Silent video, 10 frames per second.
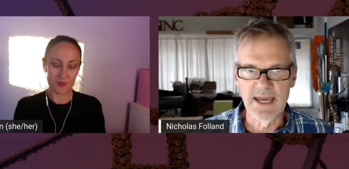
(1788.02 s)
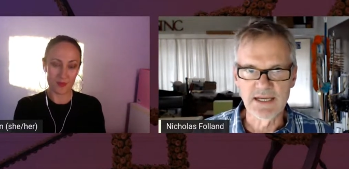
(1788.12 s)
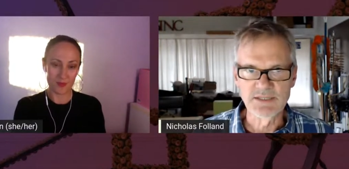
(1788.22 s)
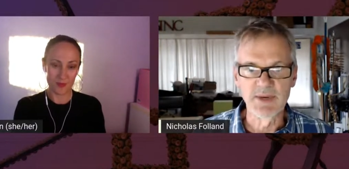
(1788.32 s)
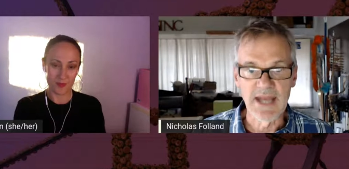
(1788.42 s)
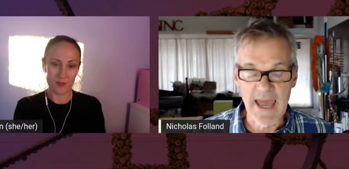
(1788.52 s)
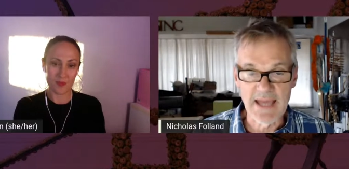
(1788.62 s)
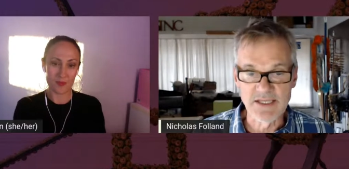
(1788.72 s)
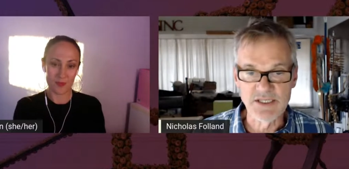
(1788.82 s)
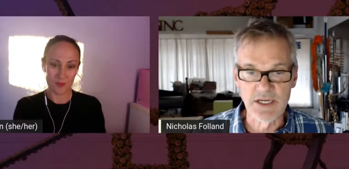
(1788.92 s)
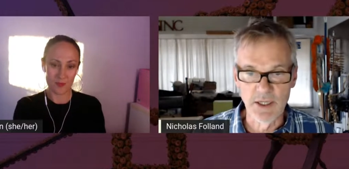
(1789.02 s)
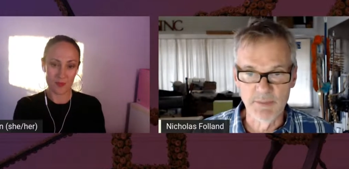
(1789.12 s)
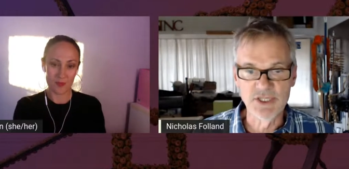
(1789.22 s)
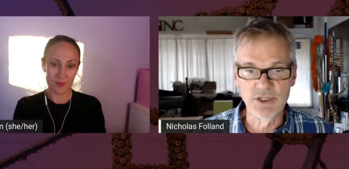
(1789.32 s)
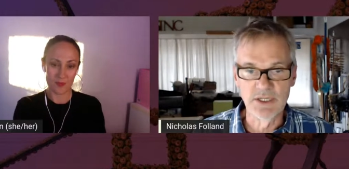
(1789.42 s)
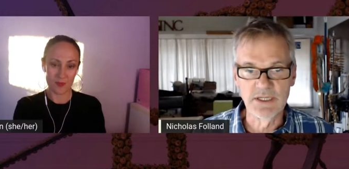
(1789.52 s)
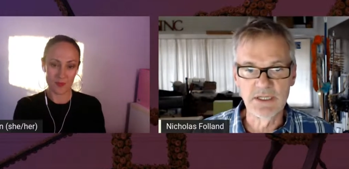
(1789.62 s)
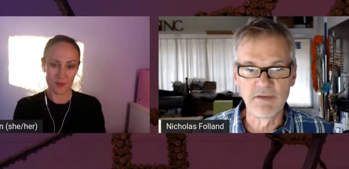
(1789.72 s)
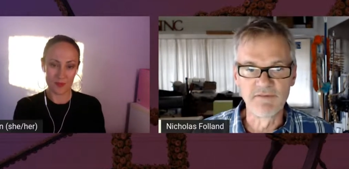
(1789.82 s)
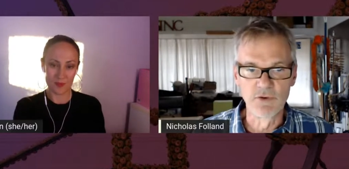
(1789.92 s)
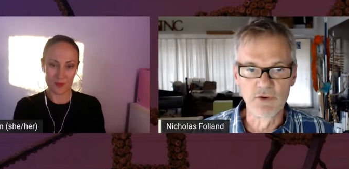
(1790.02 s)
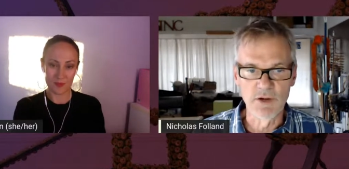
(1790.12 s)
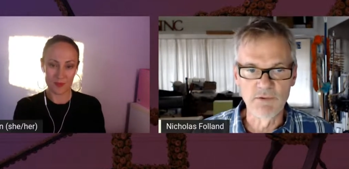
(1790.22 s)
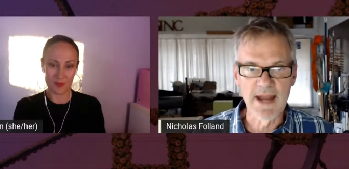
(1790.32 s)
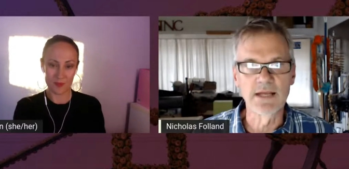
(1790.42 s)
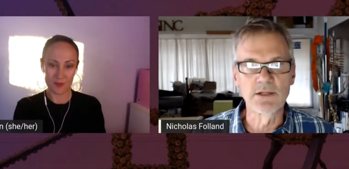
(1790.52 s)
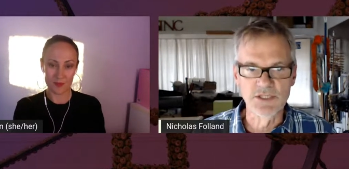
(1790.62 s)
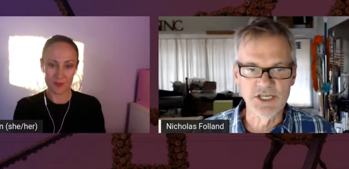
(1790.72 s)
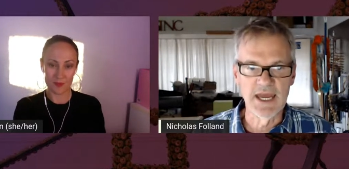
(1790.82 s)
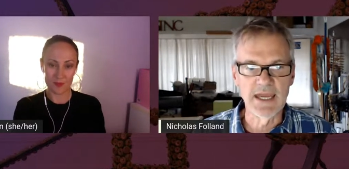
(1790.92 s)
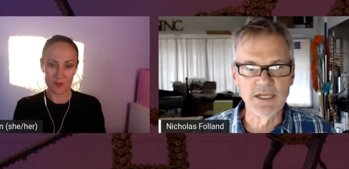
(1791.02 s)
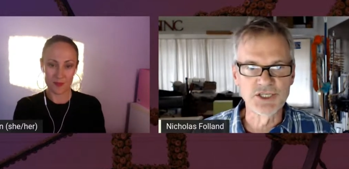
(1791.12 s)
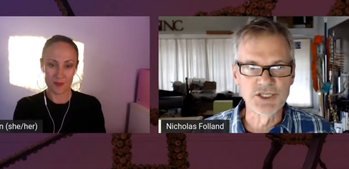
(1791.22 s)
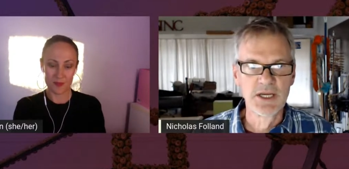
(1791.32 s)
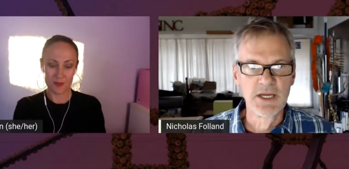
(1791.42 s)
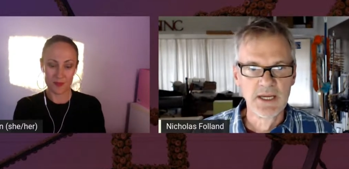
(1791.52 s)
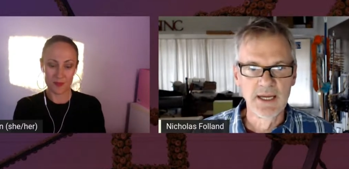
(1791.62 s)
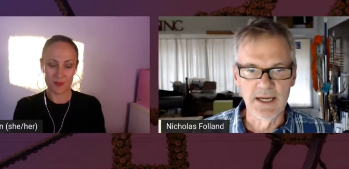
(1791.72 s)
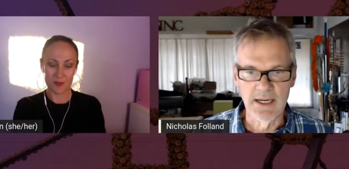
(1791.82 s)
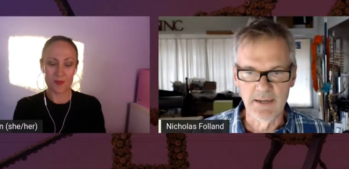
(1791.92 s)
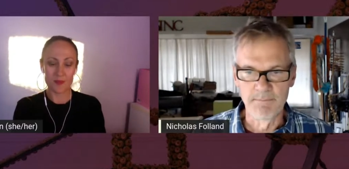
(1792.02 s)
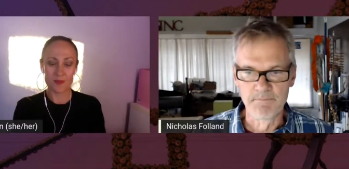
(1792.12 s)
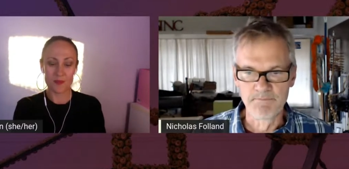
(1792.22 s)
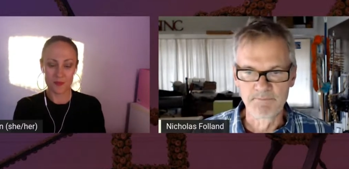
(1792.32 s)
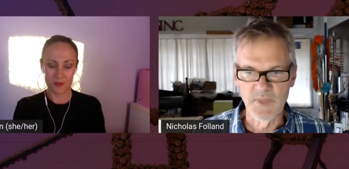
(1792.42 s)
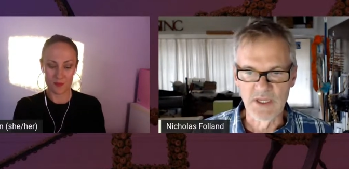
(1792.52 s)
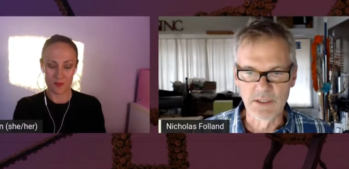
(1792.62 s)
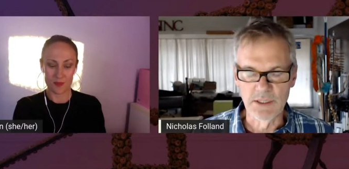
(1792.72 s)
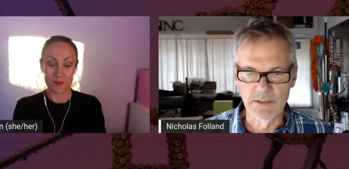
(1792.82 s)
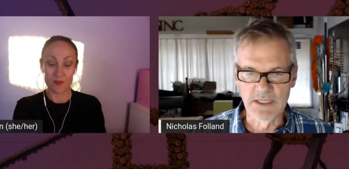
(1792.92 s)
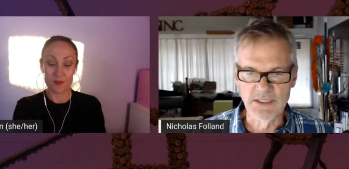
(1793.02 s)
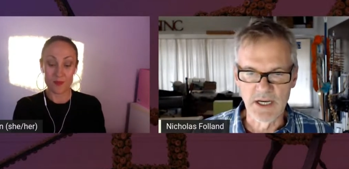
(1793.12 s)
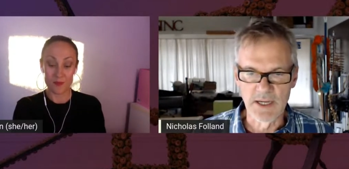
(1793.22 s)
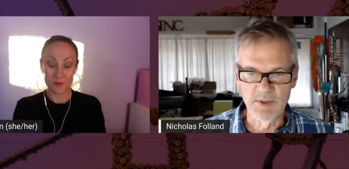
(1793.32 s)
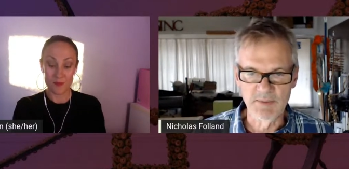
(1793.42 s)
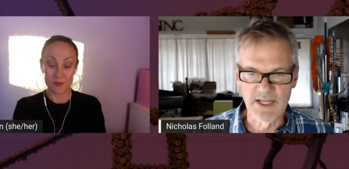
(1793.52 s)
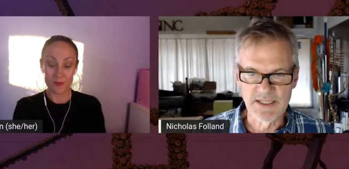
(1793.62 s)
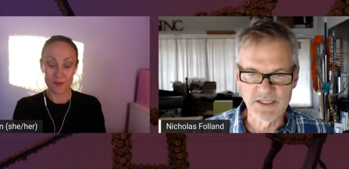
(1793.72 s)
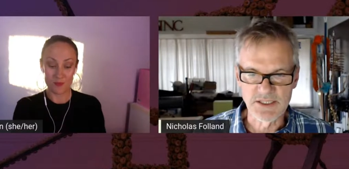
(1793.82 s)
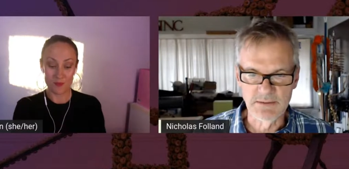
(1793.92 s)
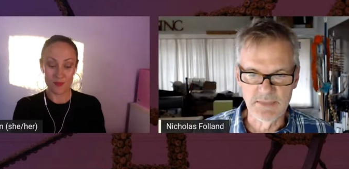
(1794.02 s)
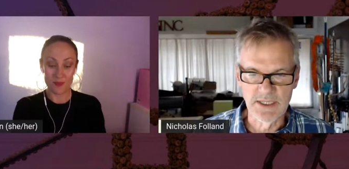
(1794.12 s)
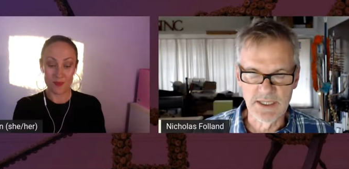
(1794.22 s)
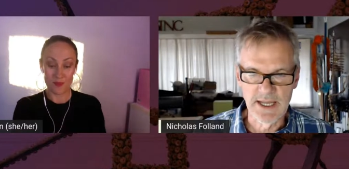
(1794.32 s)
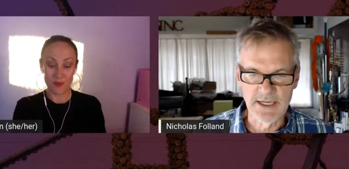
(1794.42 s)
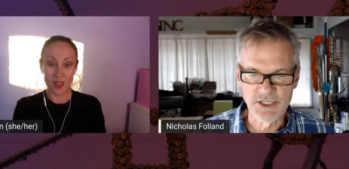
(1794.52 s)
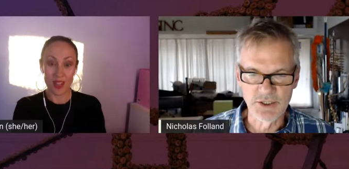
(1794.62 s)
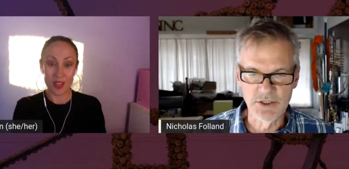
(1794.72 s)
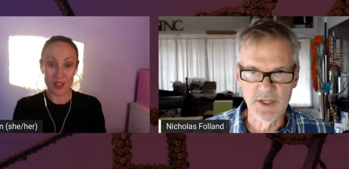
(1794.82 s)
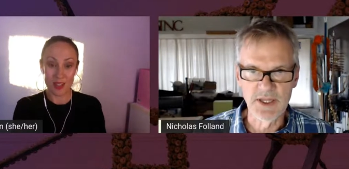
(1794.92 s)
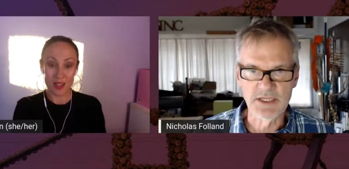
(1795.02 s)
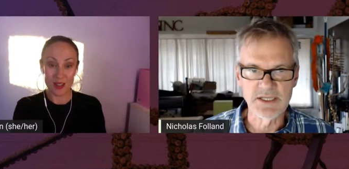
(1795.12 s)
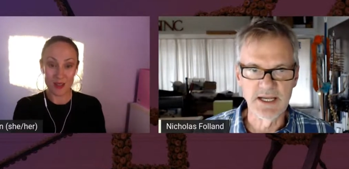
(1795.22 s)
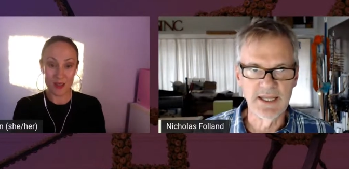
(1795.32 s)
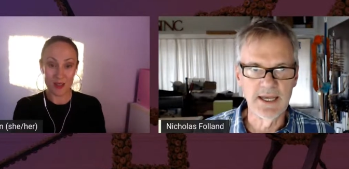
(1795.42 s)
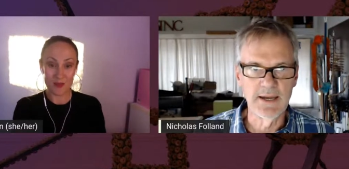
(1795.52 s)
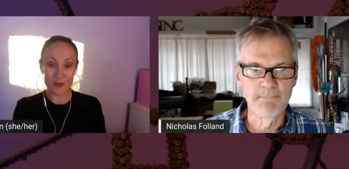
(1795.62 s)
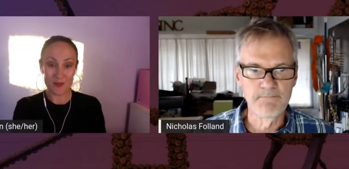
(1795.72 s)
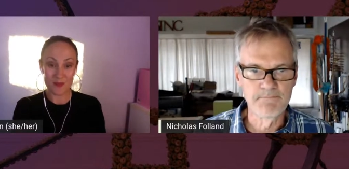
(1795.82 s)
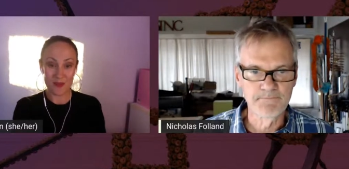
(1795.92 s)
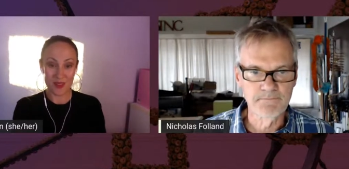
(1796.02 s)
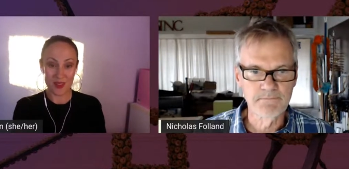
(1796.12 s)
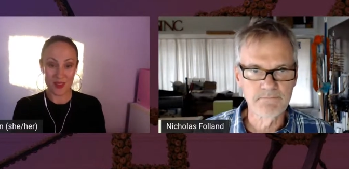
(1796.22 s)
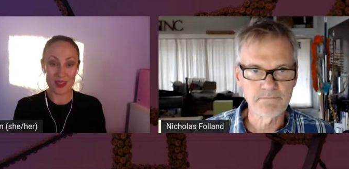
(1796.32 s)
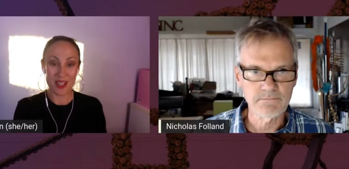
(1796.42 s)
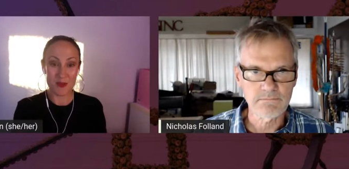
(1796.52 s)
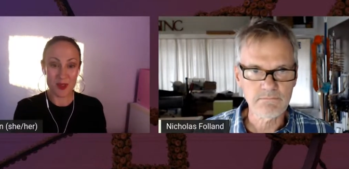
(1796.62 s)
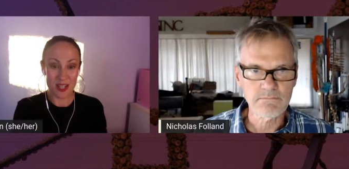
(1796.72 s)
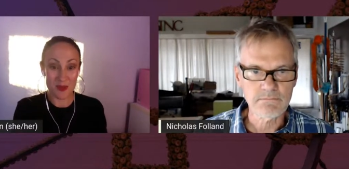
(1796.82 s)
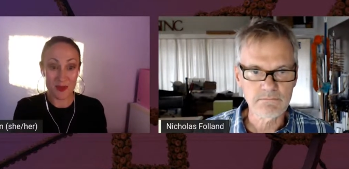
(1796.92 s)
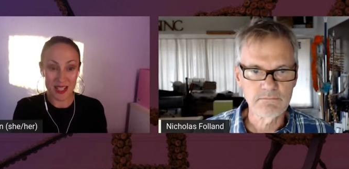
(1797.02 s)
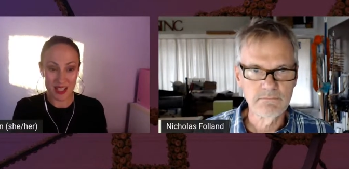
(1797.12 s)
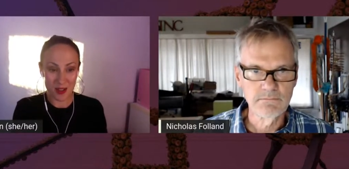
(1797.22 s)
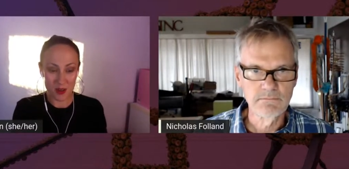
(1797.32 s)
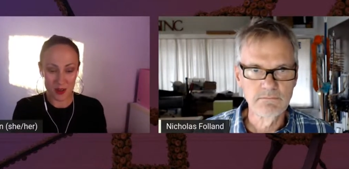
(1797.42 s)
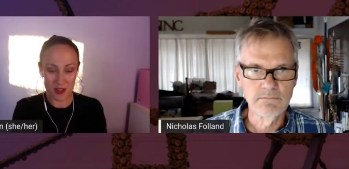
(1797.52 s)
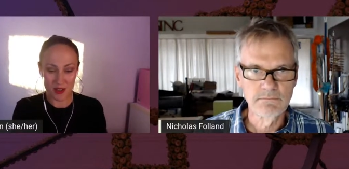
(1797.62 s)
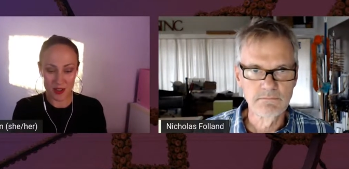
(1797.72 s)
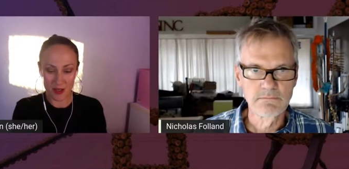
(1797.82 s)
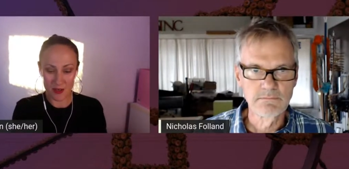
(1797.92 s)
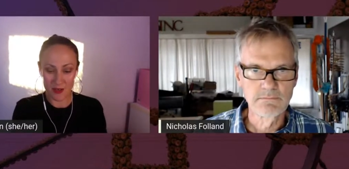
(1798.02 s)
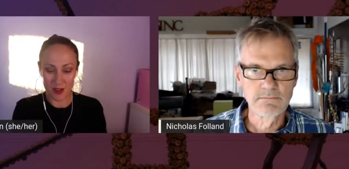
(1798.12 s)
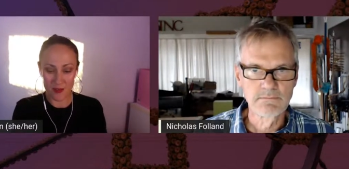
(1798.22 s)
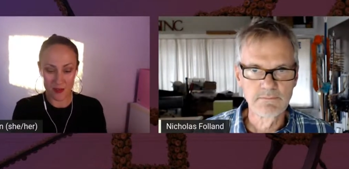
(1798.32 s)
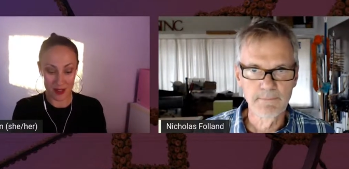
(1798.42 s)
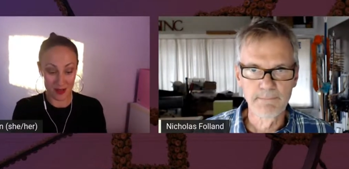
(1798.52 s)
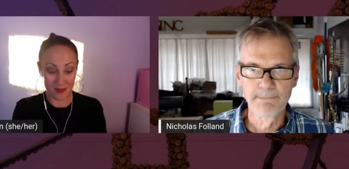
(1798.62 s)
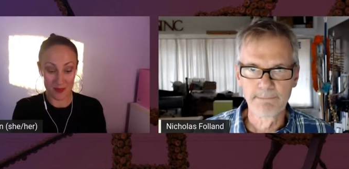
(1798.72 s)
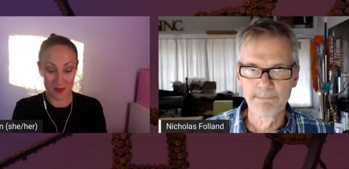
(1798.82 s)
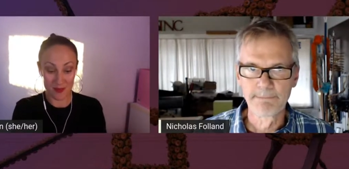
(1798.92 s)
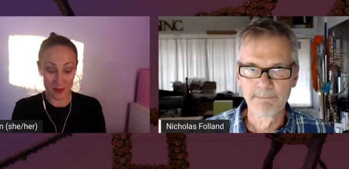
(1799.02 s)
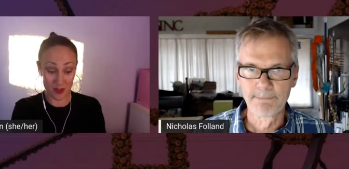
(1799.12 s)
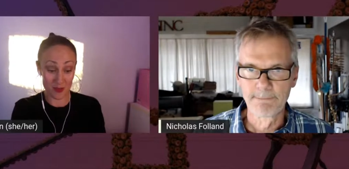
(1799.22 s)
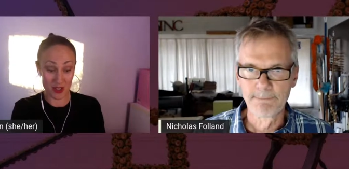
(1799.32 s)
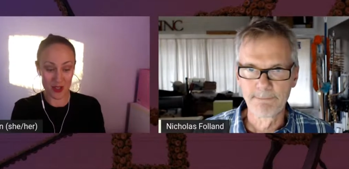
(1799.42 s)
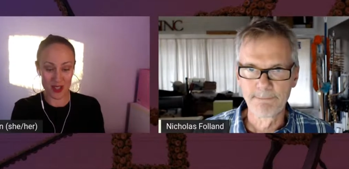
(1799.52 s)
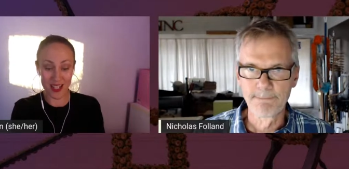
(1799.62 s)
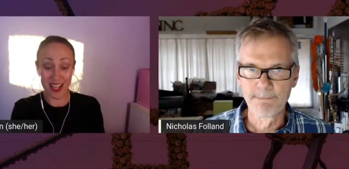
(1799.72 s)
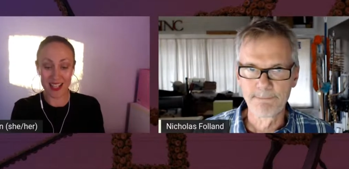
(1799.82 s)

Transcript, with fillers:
Speaker 1: house, but as an opportunity for a radical change, um, you know, in time mm. and place mm.
Speaker 2: and in attitude. I think you um, you sent me an amazing quote uh, from uh, from Talking